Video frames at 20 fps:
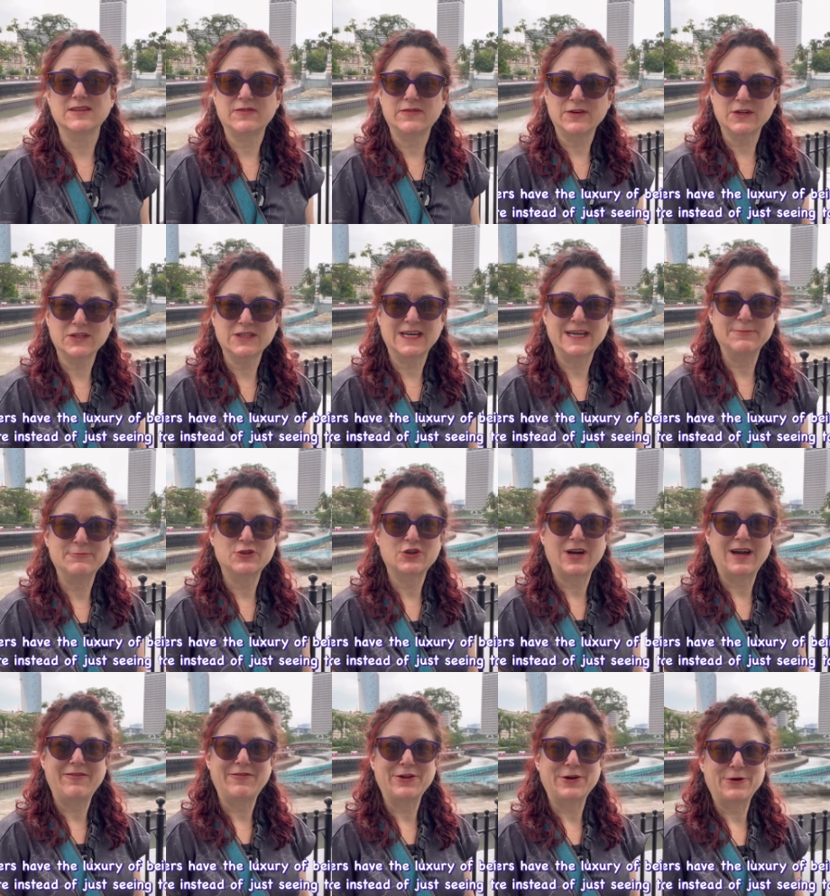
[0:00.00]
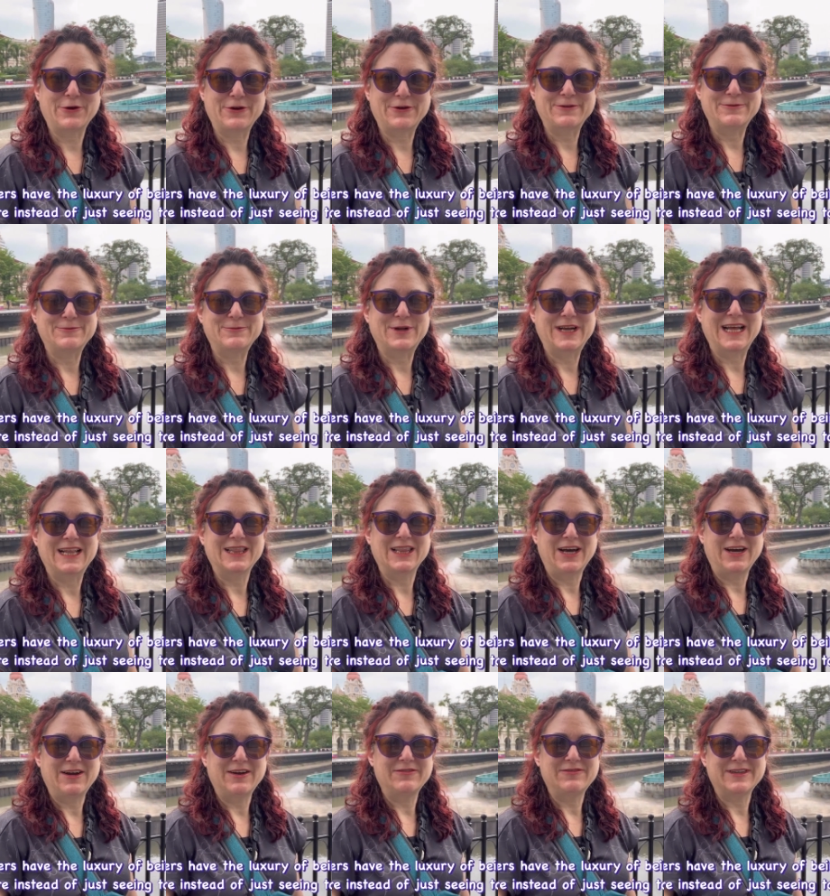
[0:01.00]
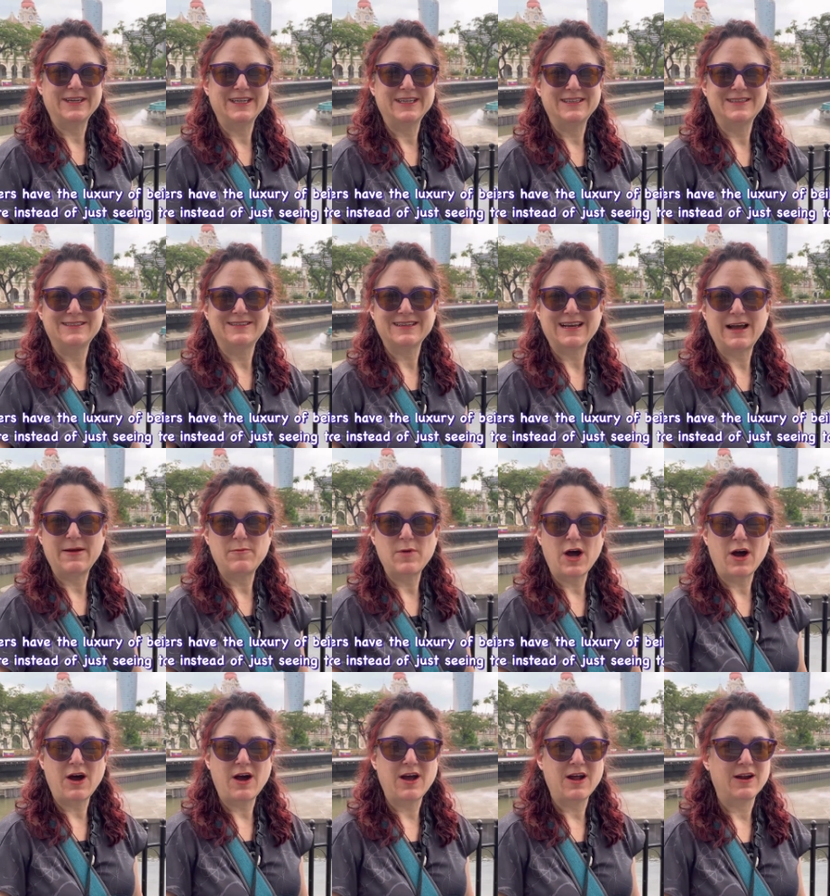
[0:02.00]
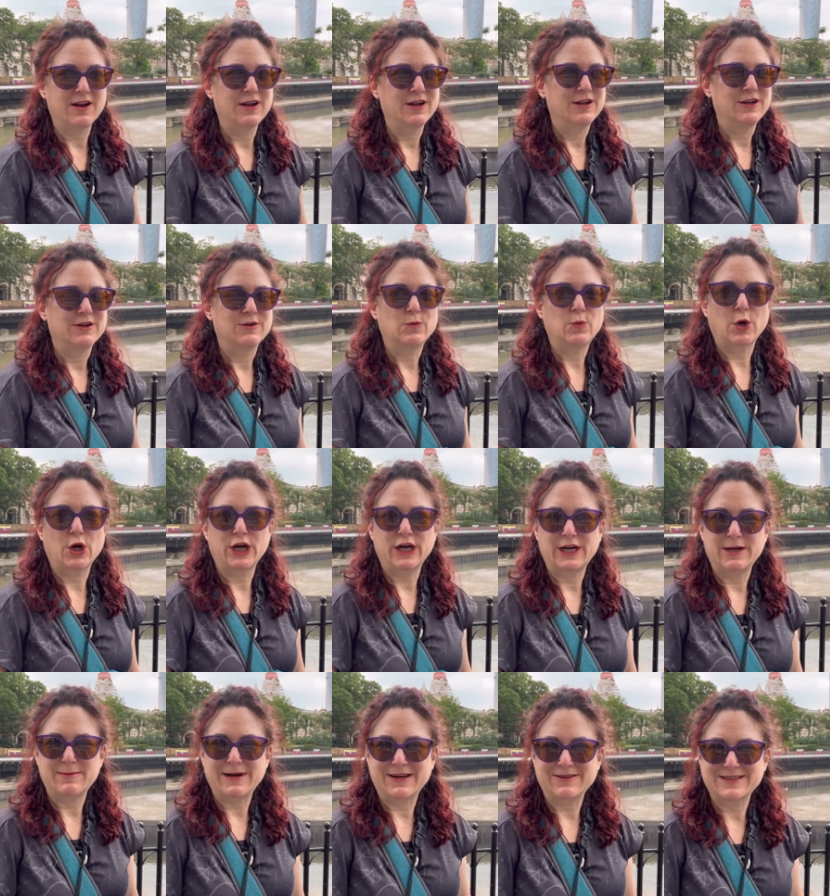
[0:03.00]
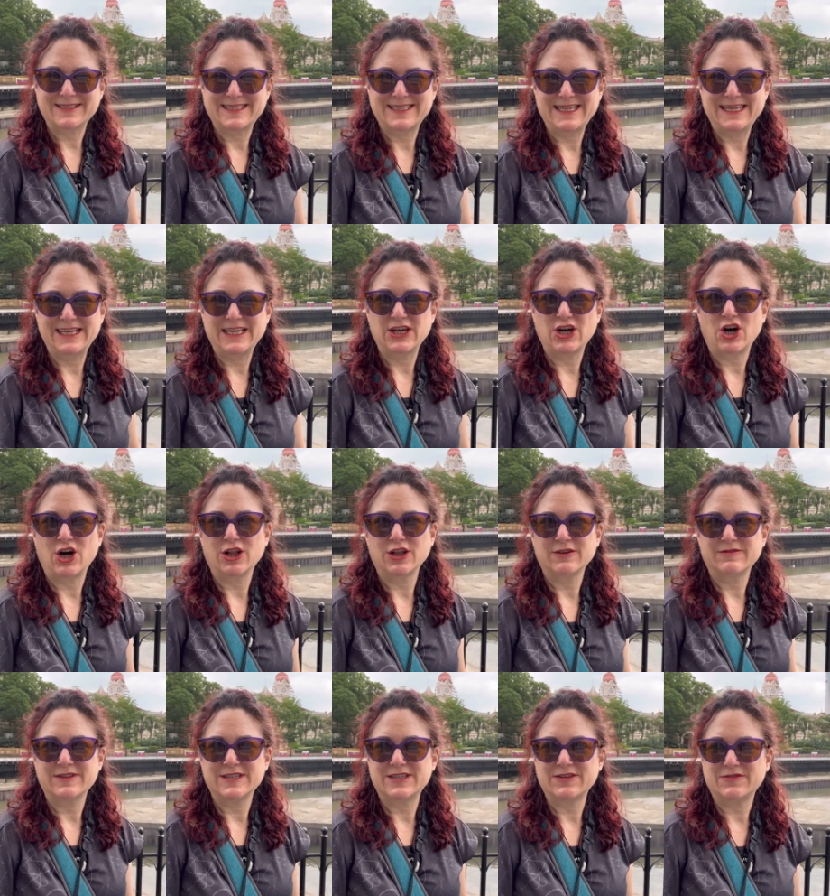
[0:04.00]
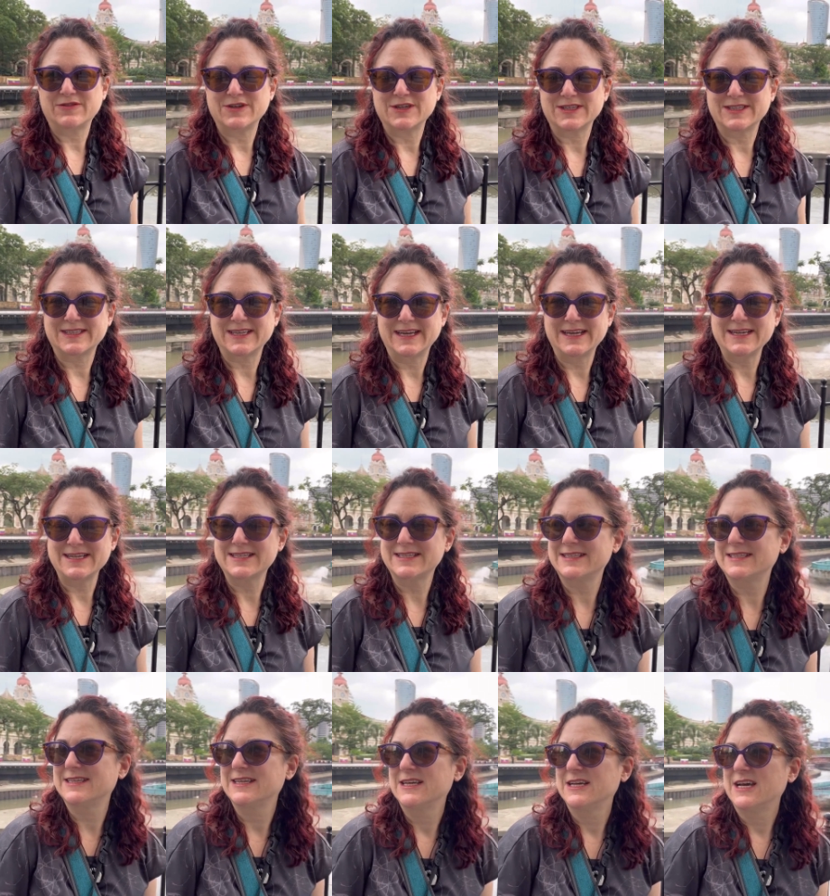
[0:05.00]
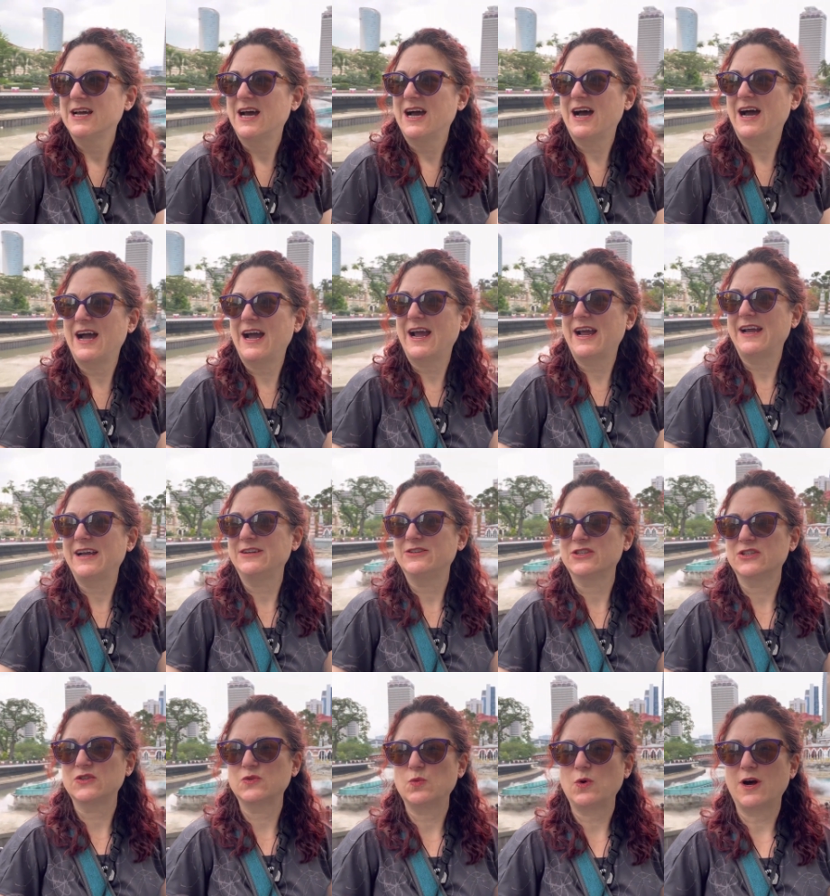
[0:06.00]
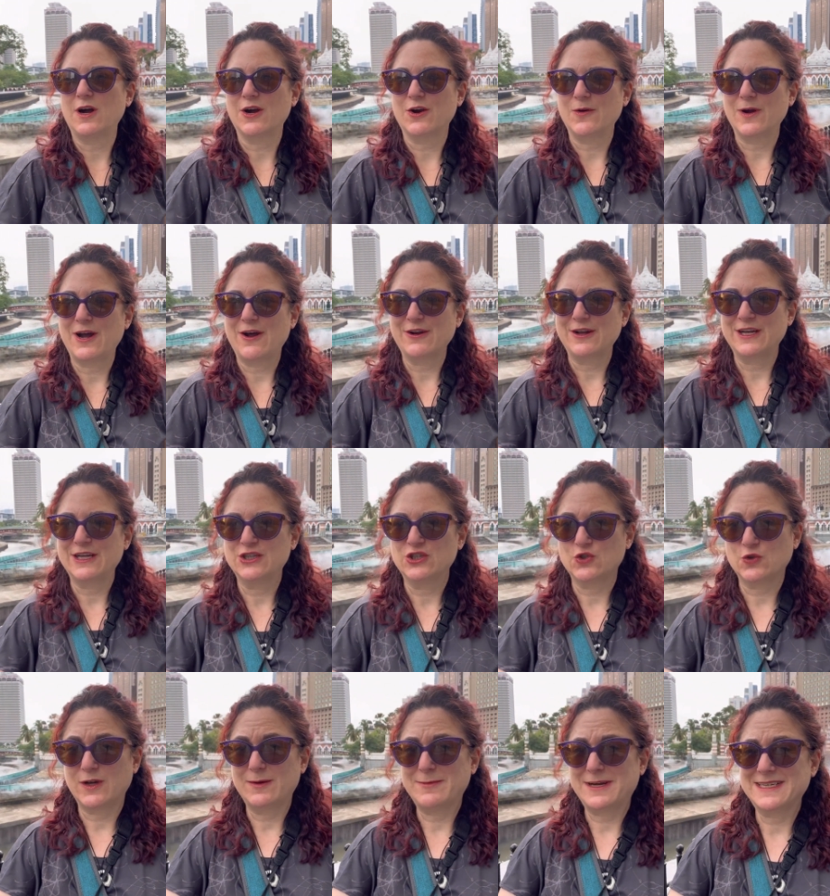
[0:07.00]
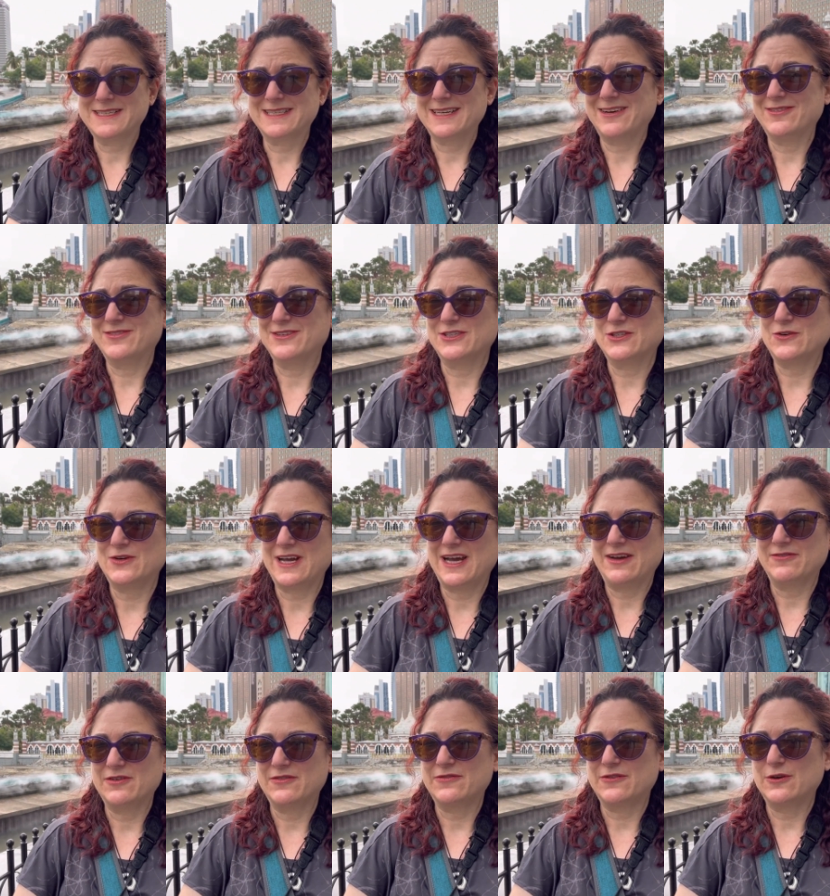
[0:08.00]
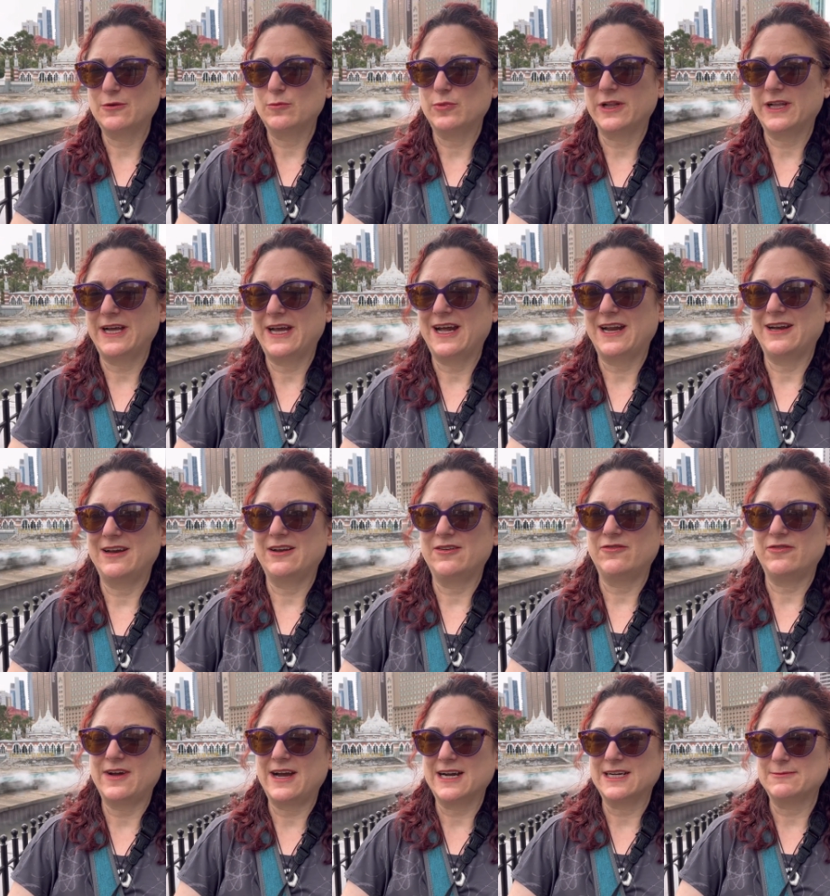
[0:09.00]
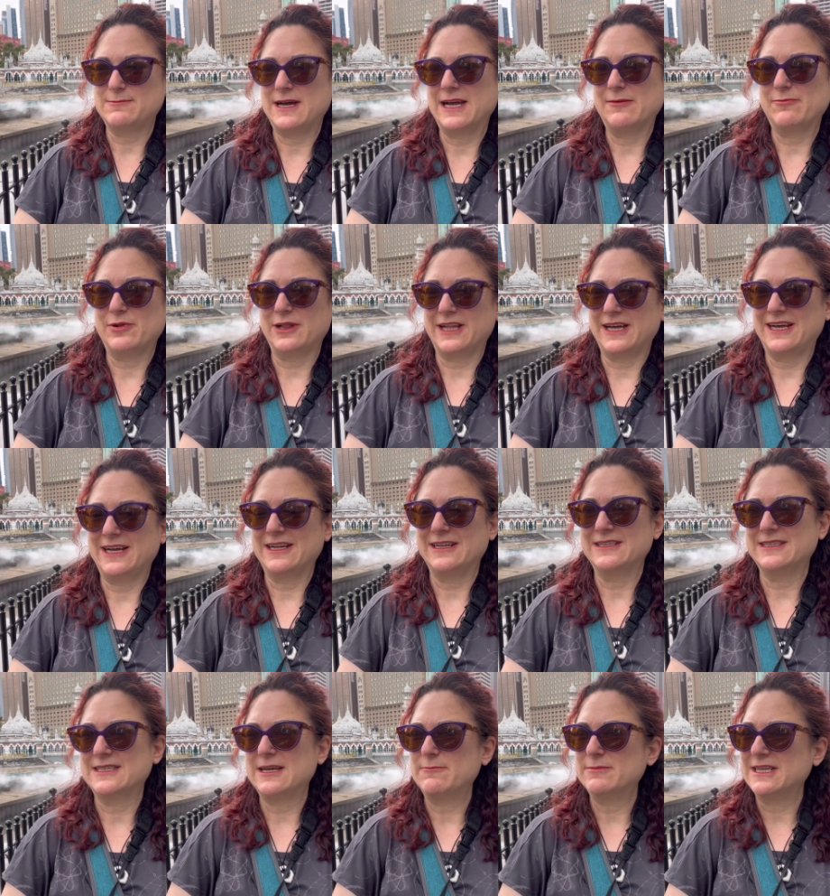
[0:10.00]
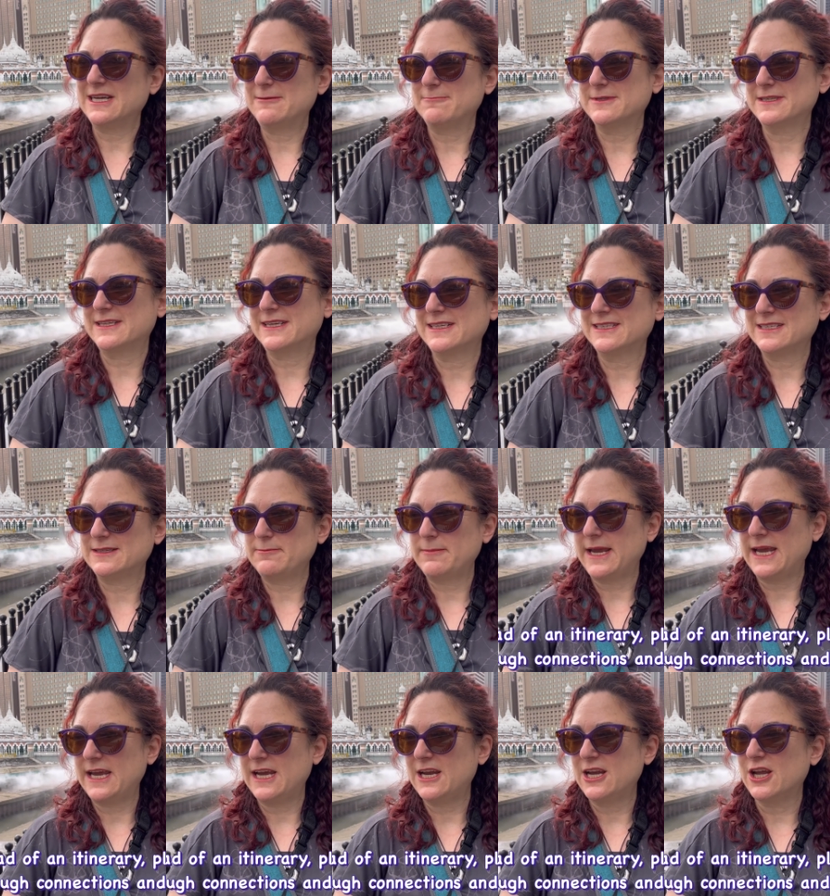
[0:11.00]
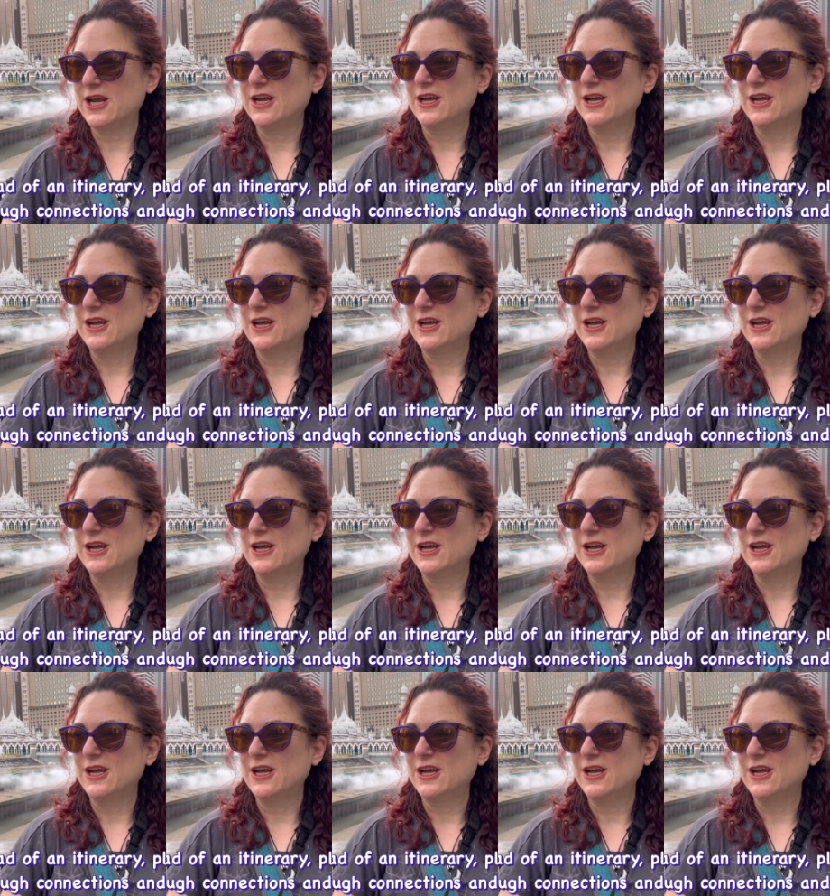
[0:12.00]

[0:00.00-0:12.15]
a full-time traveler, what I love is I'm not worried about seeing all of the different sites. I just walk around and enjoy myself and don't have a firm plan, and in fact my plan sometimes gets made